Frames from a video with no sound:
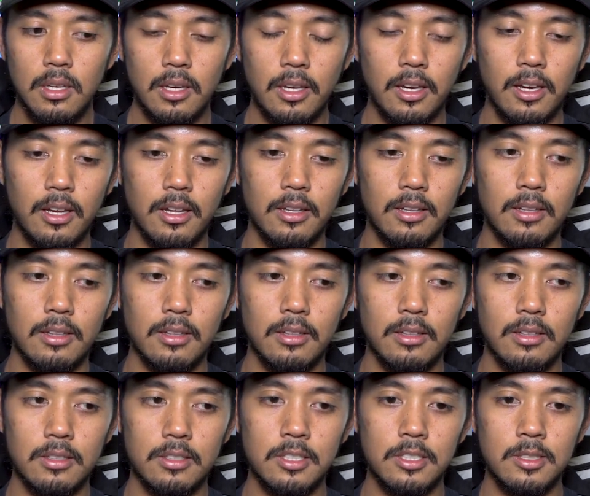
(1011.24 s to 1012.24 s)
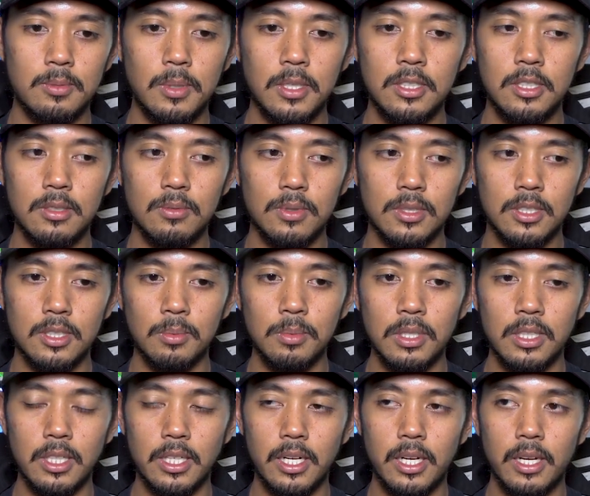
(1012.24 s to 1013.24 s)
And suspension was
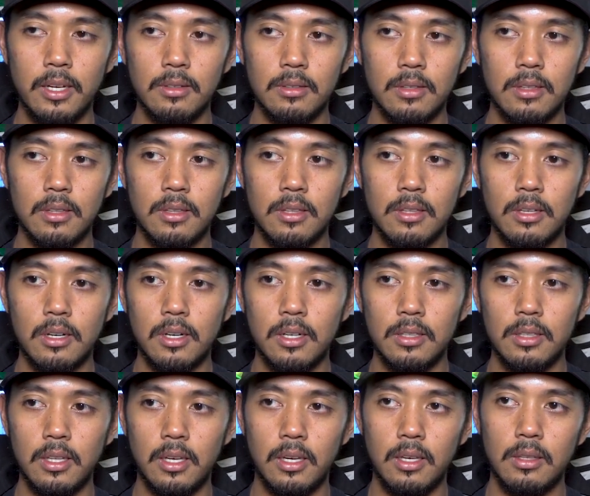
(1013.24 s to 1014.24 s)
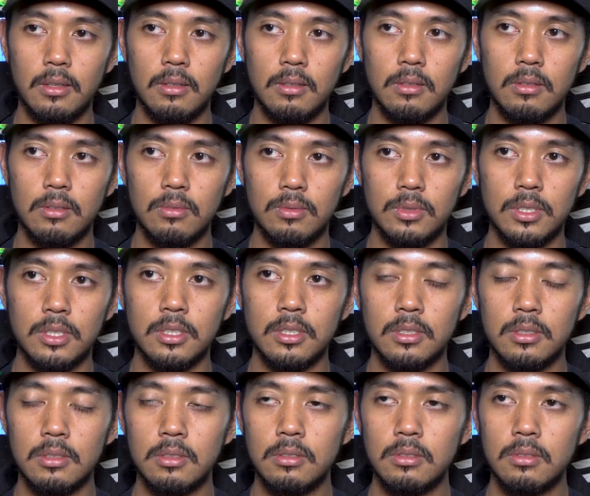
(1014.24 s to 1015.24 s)
something that I thought that
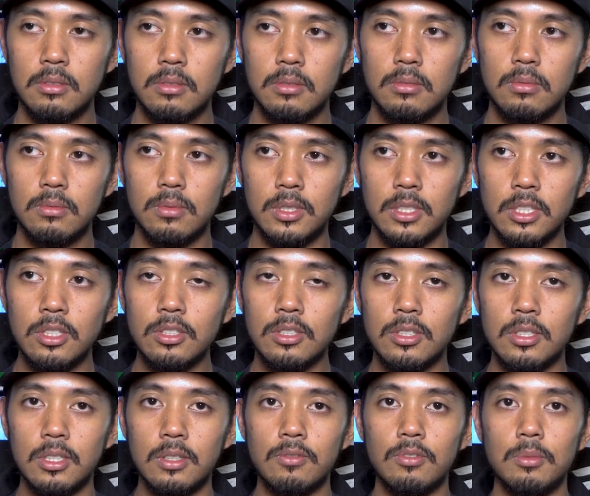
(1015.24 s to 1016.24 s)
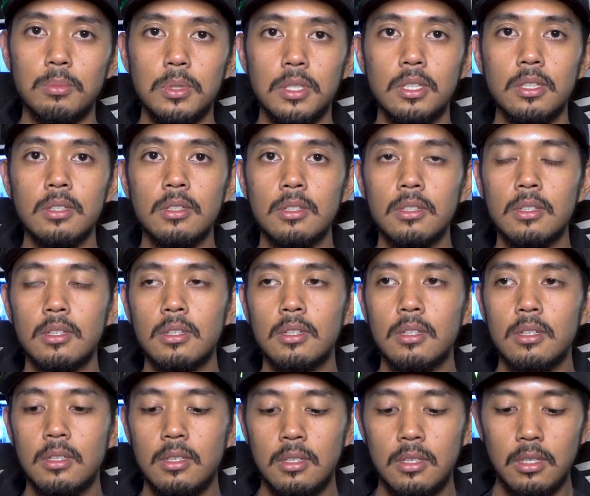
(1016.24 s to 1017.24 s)
was interesting for me.
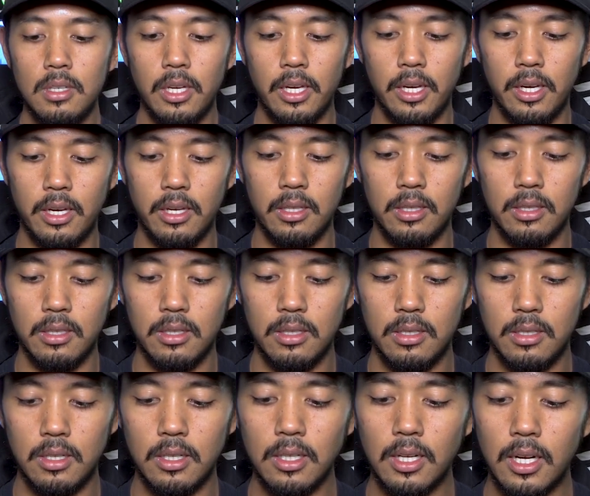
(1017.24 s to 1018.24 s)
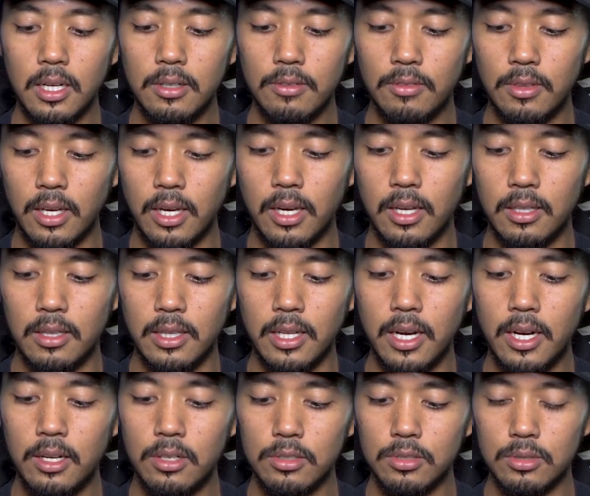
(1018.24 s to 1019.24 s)
And a lot of that
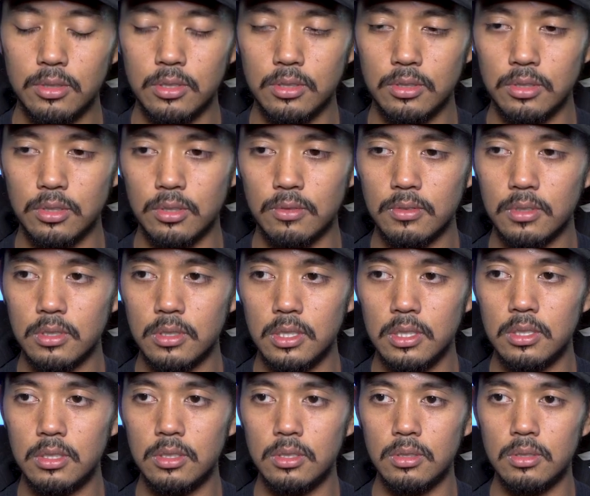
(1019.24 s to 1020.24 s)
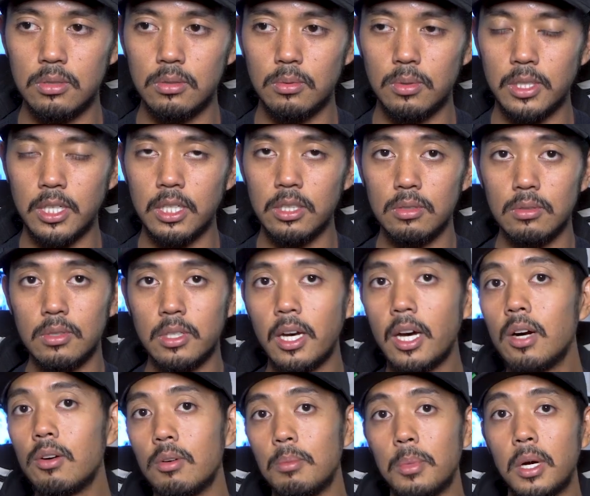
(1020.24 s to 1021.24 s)
now trickles over into what I do
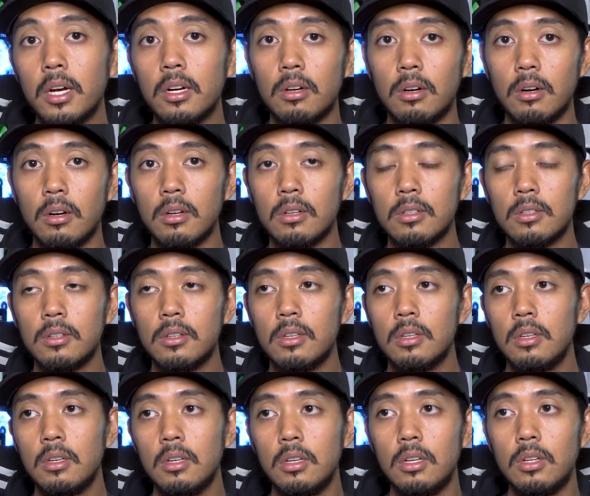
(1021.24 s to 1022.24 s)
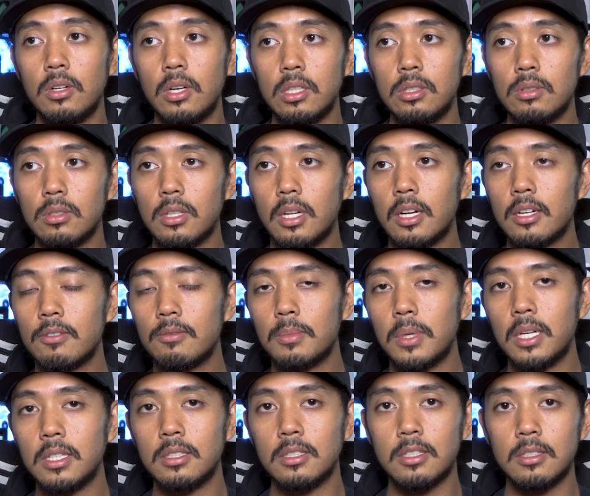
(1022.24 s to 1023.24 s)
now in my car. You know, I do a lot of
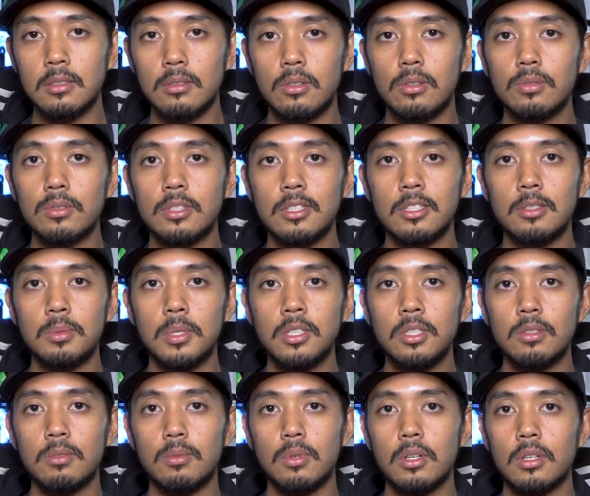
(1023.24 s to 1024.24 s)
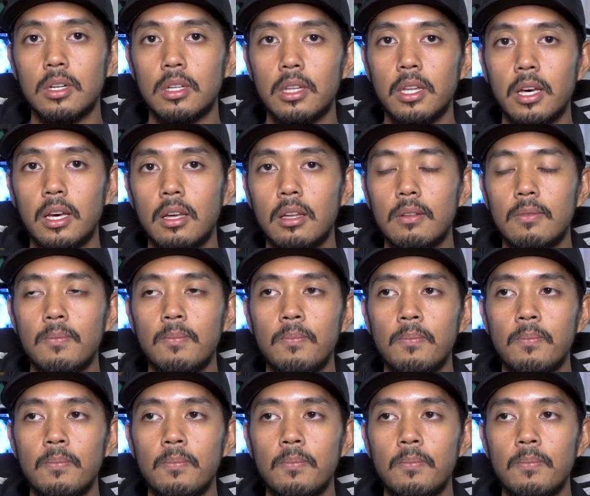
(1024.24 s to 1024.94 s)
my own suspension work on that.